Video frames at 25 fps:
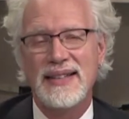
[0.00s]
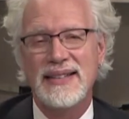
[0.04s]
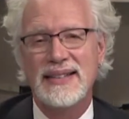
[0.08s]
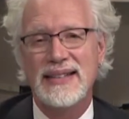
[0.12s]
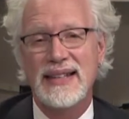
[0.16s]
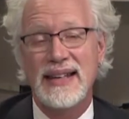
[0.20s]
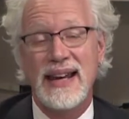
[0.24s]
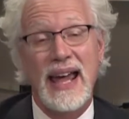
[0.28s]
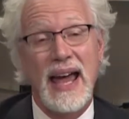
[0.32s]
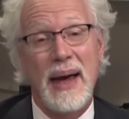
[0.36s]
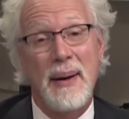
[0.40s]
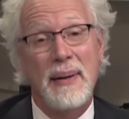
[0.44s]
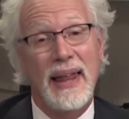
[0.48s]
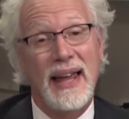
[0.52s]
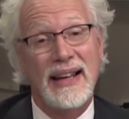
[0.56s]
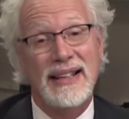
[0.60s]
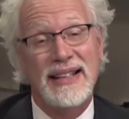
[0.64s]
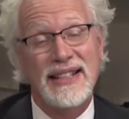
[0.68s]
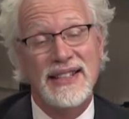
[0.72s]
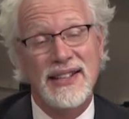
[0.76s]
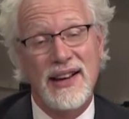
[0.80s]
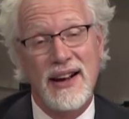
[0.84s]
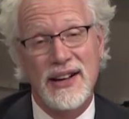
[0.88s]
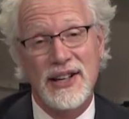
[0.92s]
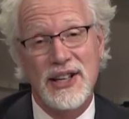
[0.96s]
Today I'd like to
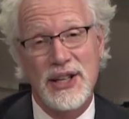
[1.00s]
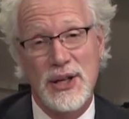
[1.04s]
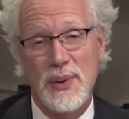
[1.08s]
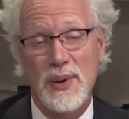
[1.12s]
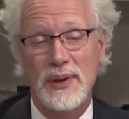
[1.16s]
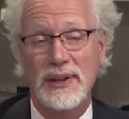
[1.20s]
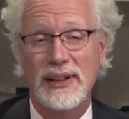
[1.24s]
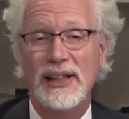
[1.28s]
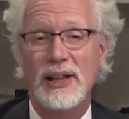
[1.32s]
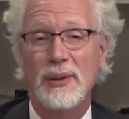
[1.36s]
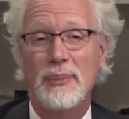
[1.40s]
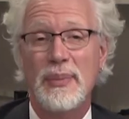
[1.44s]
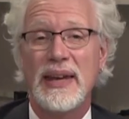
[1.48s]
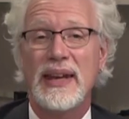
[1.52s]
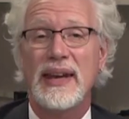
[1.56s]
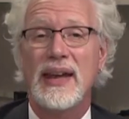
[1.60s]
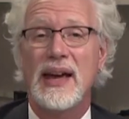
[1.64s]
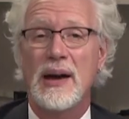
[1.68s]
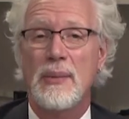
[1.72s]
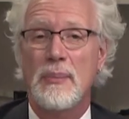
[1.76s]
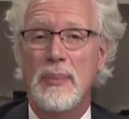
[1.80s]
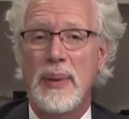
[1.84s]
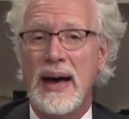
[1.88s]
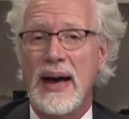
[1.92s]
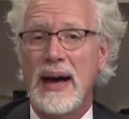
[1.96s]
talk to you a little bit
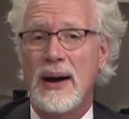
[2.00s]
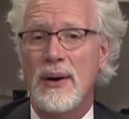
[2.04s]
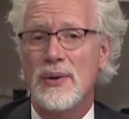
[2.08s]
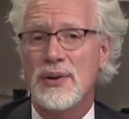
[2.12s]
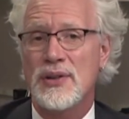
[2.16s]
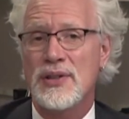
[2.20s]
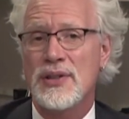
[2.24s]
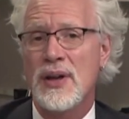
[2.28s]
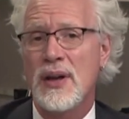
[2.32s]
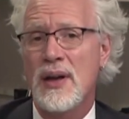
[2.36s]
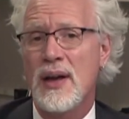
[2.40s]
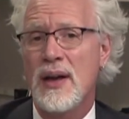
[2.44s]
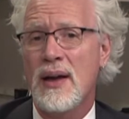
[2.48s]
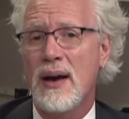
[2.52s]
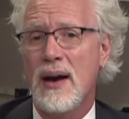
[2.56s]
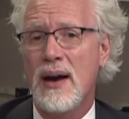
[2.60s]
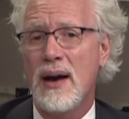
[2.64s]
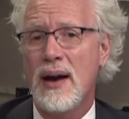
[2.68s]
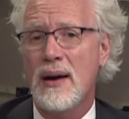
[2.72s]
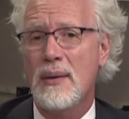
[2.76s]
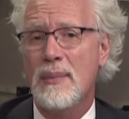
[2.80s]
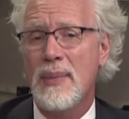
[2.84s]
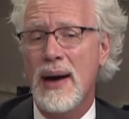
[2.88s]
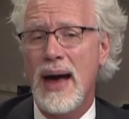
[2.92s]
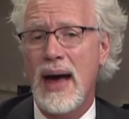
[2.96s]
about
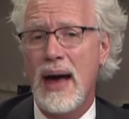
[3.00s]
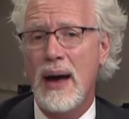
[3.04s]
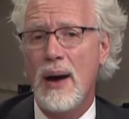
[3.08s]
um,